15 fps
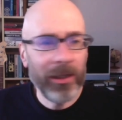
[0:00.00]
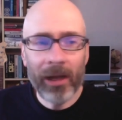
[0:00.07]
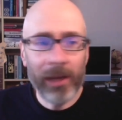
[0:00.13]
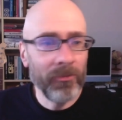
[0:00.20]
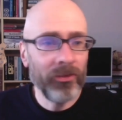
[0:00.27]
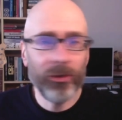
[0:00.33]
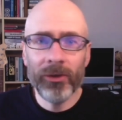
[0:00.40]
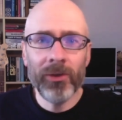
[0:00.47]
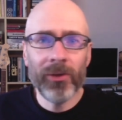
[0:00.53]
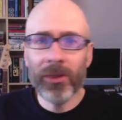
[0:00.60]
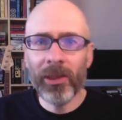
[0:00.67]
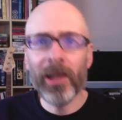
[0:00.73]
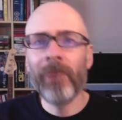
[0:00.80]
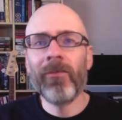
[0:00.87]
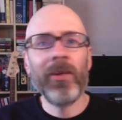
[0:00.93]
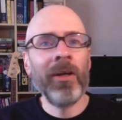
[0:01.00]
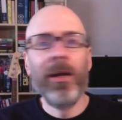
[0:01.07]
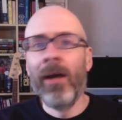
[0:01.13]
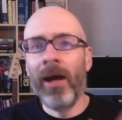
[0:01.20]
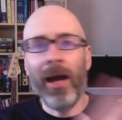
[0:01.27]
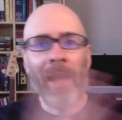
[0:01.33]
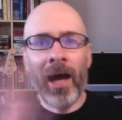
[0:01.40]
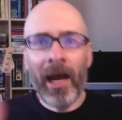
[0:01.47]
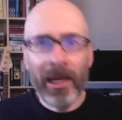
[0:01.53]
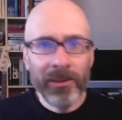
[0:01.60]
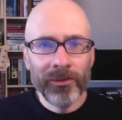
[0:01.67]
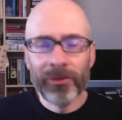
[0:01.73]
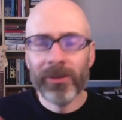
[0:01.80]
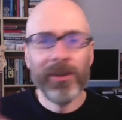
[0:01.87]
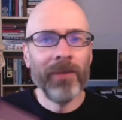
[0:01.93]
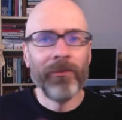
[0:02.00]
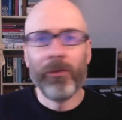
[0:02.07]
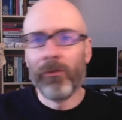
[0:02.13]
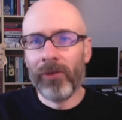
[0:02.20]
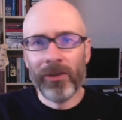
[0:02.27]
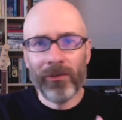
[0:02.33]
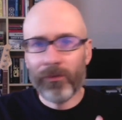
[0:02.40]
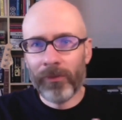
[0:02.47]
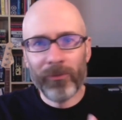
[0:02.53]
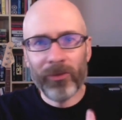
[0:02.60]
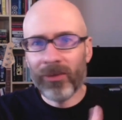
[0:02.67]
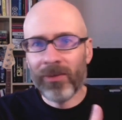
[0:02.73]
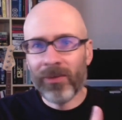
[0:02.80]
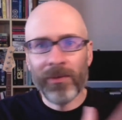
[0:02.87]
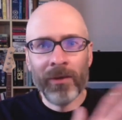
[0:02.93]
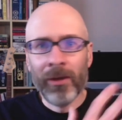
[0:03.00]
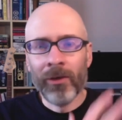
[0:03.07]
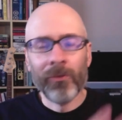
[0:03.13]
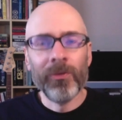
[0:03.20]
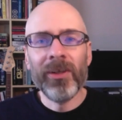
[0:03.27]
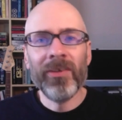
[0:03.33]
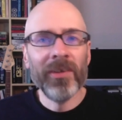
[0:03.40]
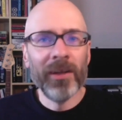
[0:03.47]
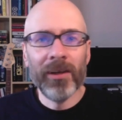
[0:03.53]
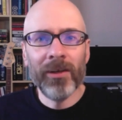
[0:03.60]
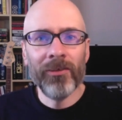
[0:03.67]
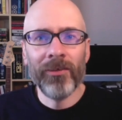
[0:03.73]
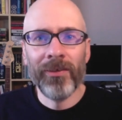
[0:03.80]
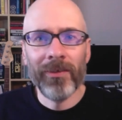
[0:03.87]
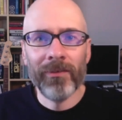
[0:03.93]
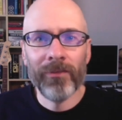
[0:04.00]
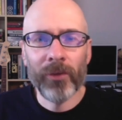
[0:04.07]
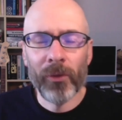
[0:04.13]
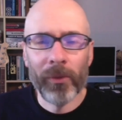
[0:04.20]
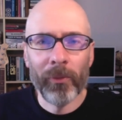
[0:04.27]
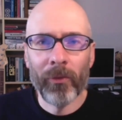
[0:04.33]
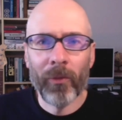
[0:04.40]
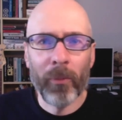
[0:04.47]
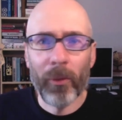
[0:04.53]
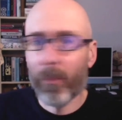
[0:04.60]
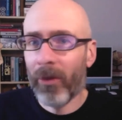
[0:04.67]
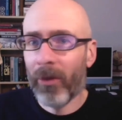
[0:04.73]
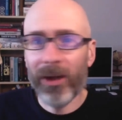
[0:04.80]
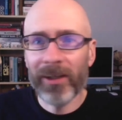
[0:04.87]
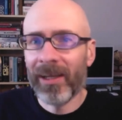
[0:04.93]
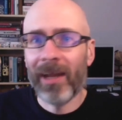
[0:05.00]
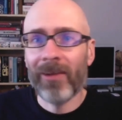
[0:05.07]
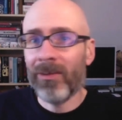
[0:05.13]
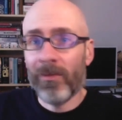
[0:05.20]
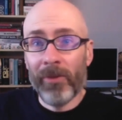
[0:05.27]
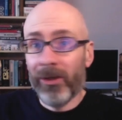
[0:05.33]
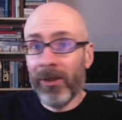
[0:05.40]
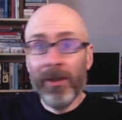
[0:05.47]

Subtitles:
I'm sure you could think of 100 different ones from just recent editions of the Corbett Report podcast,